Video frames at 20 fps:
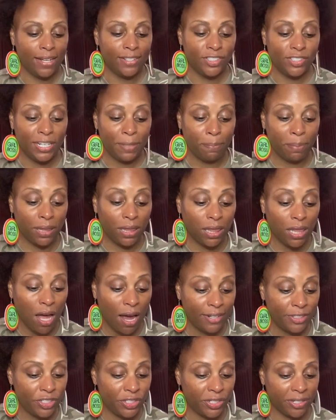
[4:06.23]
She
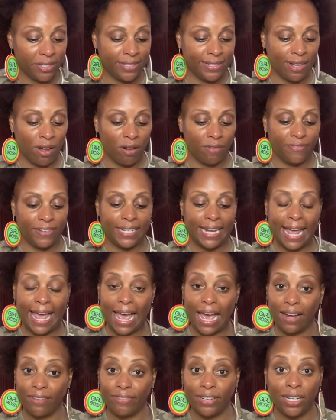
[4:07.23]
plunged herself in
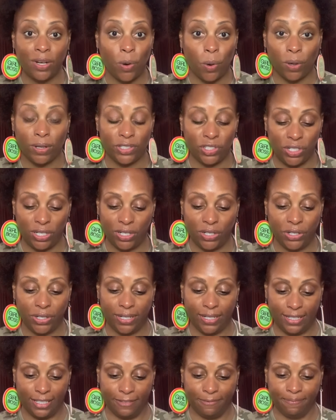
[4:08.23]
every course she
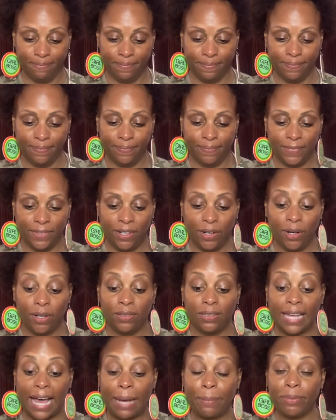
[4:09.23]
could. Her
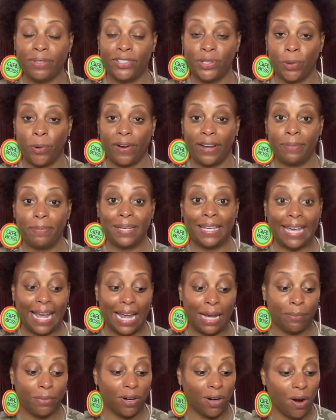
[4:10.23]
laboratory
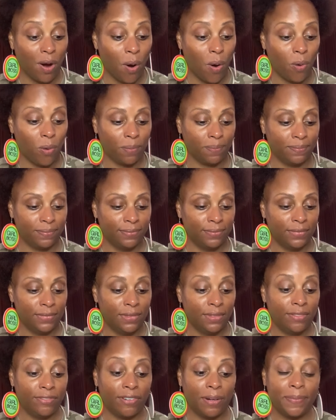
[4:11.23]
became her home.
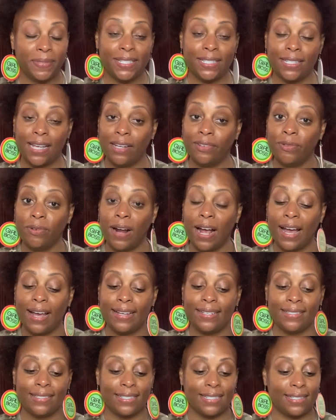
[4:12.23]
From
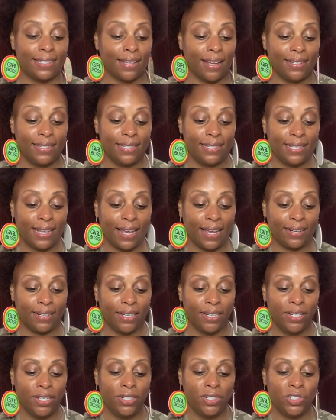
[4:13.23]
sunrise to sunset,
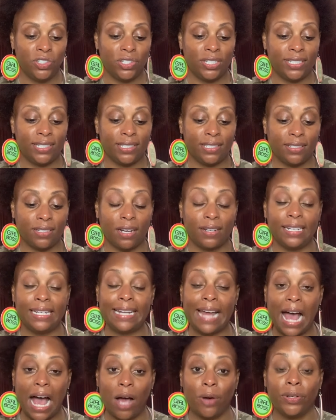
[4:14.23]
she
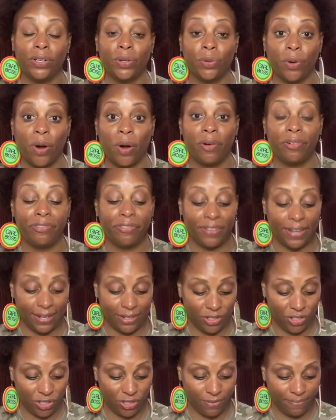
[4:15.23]
studied how to grow
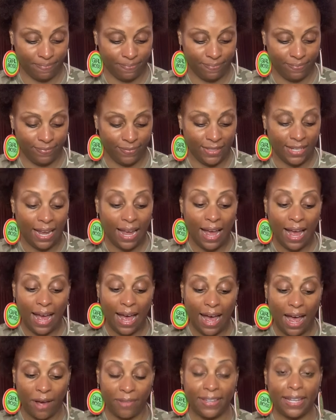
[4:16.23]
fish,
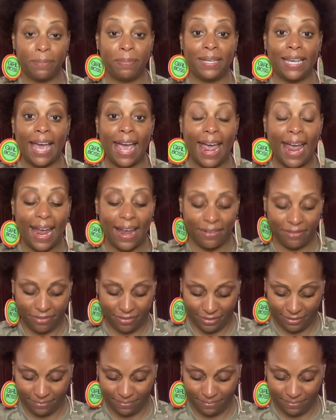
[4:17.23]
how they behave,